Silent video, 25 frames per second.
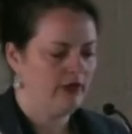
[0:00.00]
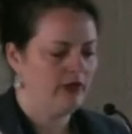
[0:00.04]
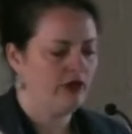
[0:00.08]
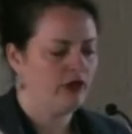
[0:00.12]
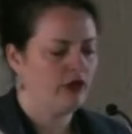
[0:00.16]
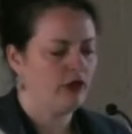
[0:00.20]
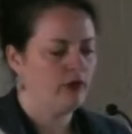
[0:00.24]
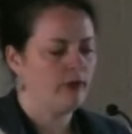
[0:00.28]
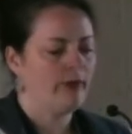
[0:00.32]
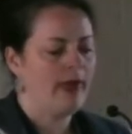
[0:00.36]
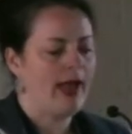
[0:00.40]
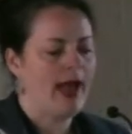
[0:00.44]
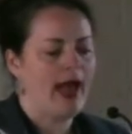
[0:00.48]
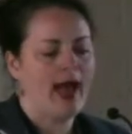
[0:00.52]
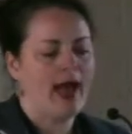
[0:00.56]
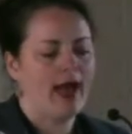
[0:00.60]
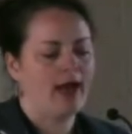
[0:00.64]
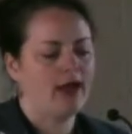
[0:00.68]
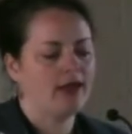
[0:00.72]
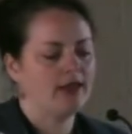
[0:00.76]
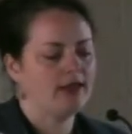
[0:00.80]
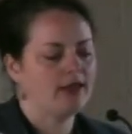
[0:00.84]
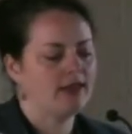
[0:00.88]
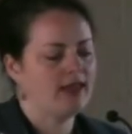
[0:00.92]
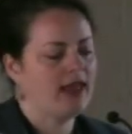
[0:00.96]
For
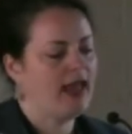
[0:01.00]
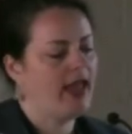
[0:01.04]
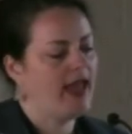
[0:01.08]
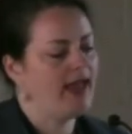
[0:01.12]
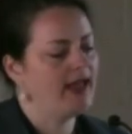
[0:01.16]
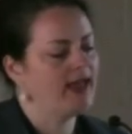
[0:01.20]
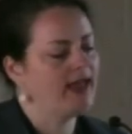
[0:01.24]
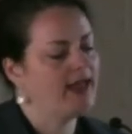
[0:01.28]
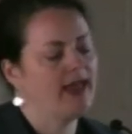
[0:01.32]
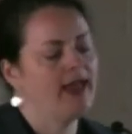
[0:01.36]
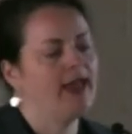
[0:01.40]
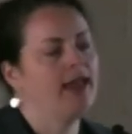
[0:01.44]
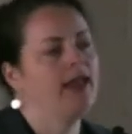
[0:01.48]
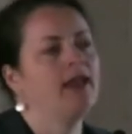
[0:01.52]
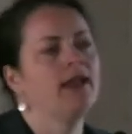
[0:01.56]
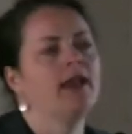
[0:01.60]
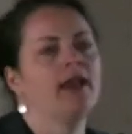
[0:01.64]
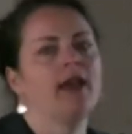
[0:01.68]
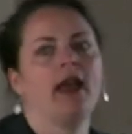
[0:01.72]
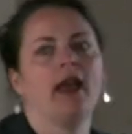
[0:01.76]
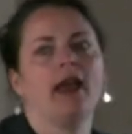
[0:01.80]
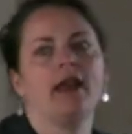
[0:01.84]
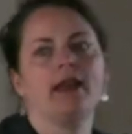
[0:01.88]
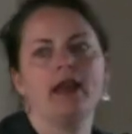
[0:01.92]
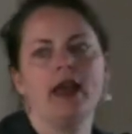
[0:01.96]
backs
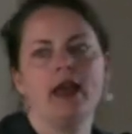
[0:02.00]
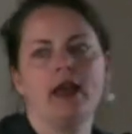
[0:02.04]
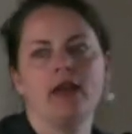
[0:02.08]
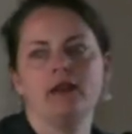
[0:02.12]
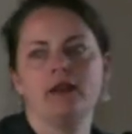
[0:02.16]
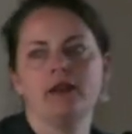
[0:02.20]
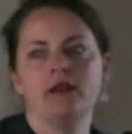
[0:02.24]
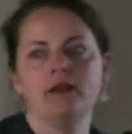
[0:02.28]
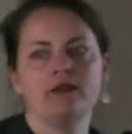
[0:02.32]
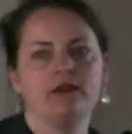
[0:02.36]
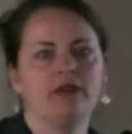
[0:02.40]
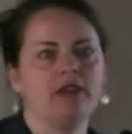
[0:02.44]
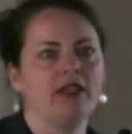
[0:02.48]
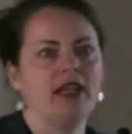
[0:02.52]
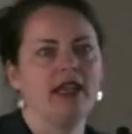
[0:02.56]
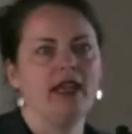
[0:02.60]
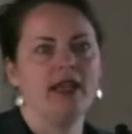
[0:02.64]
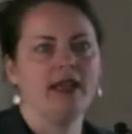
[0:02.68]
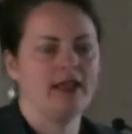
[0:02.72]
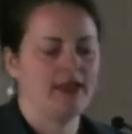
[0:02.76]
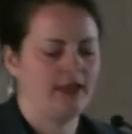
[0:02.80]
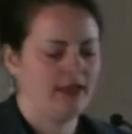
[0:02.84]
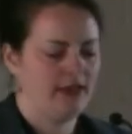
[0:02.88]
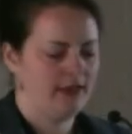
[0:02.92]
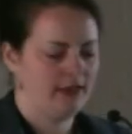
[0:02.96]
aching at end of
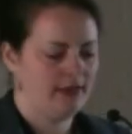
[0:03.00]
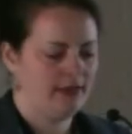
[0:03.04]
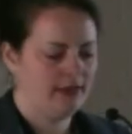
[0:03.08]
day,